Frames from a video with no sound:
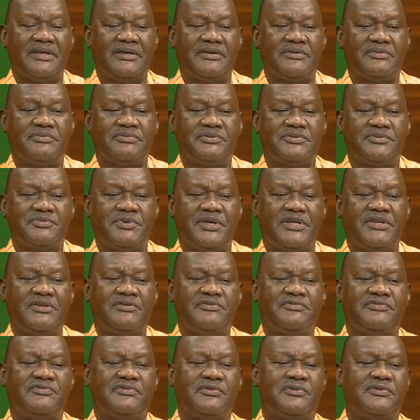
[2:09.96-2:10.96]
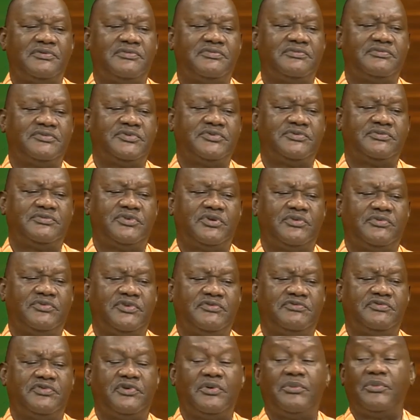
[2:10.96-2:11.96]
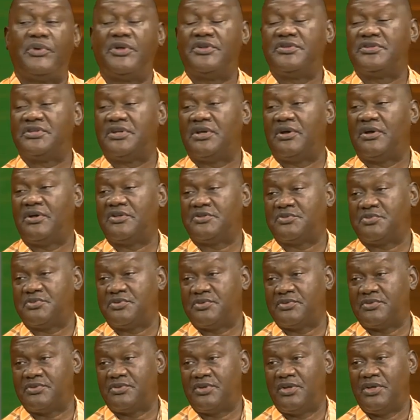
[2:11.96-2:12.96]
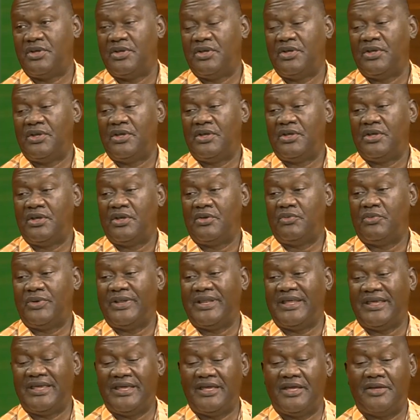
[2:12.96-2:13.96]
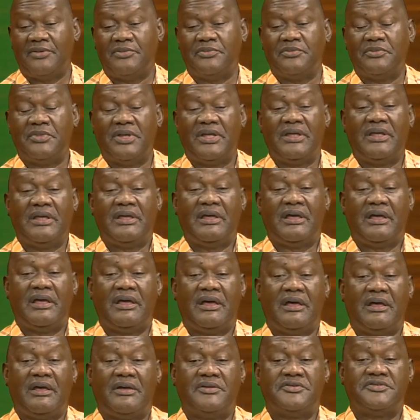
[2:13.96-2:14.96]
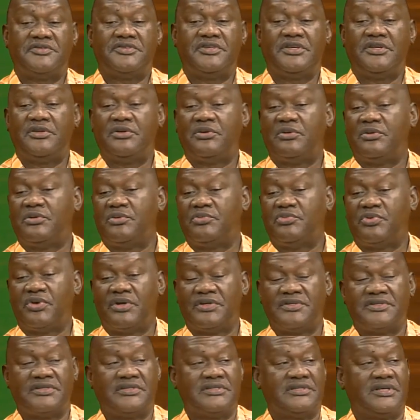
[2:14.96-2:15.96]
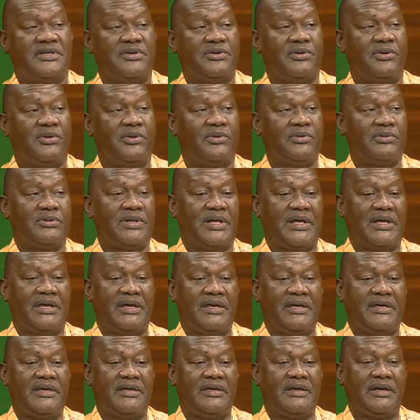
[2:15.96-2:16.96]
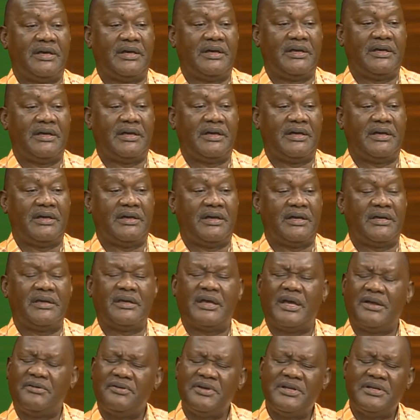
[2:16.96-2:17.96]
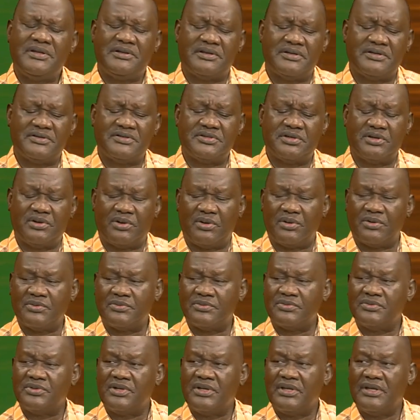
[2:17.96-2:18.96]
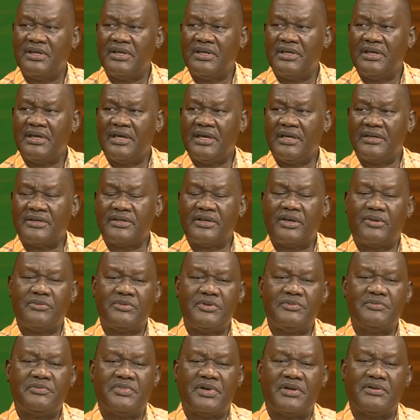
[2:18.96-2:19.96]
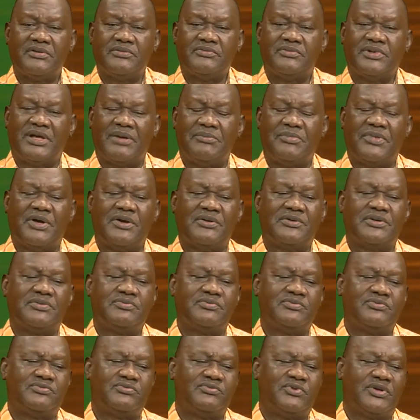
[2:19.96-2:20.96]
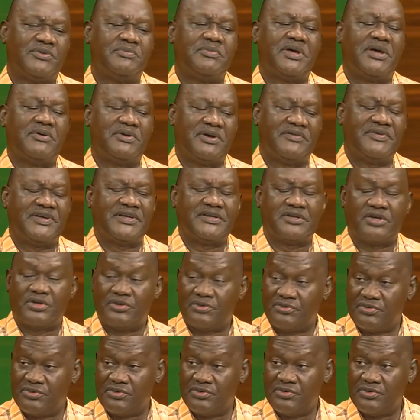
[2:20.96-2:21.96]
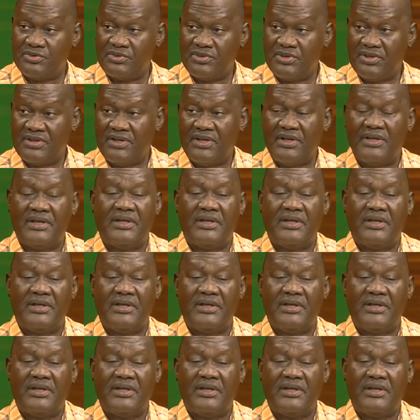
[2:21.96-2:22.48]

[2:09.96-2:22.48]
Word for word: I think spending four to over four months in the hospital with him, uh, seeing all the process and all, I, I, I, I really learned a lot and coming about what my wife had gone through